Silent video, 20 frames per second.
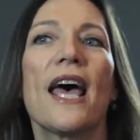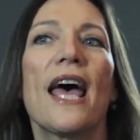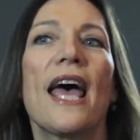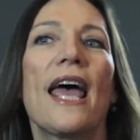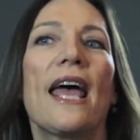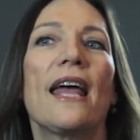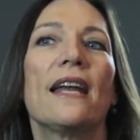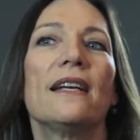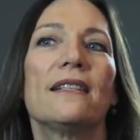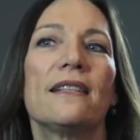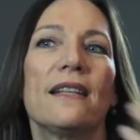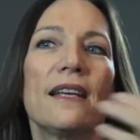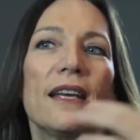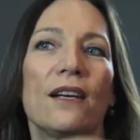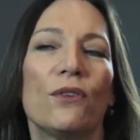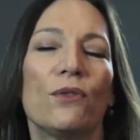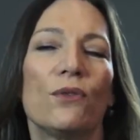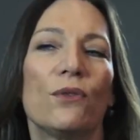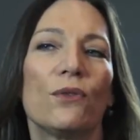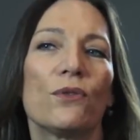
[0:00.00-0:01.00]
And
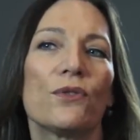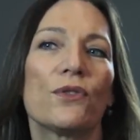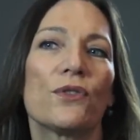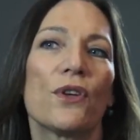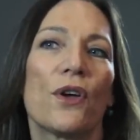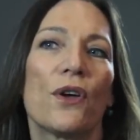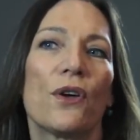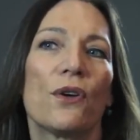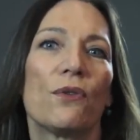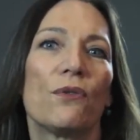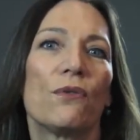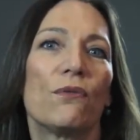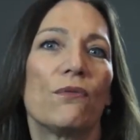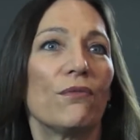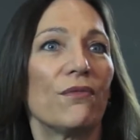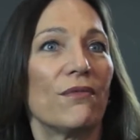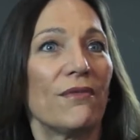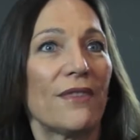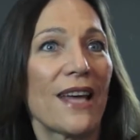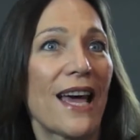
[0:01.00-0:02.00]
then also
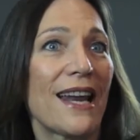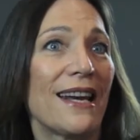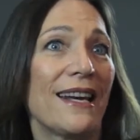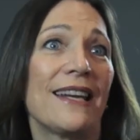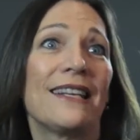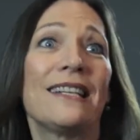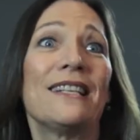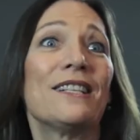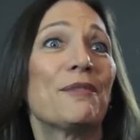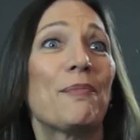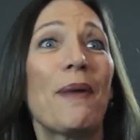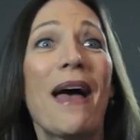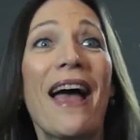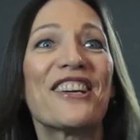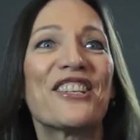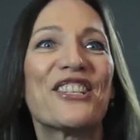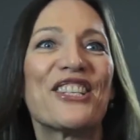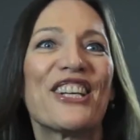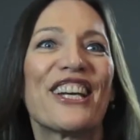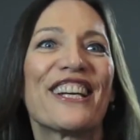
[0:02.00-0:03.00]
that led into
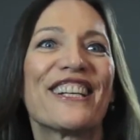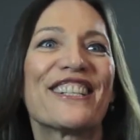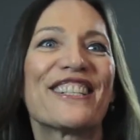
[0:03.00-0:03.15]
packaging.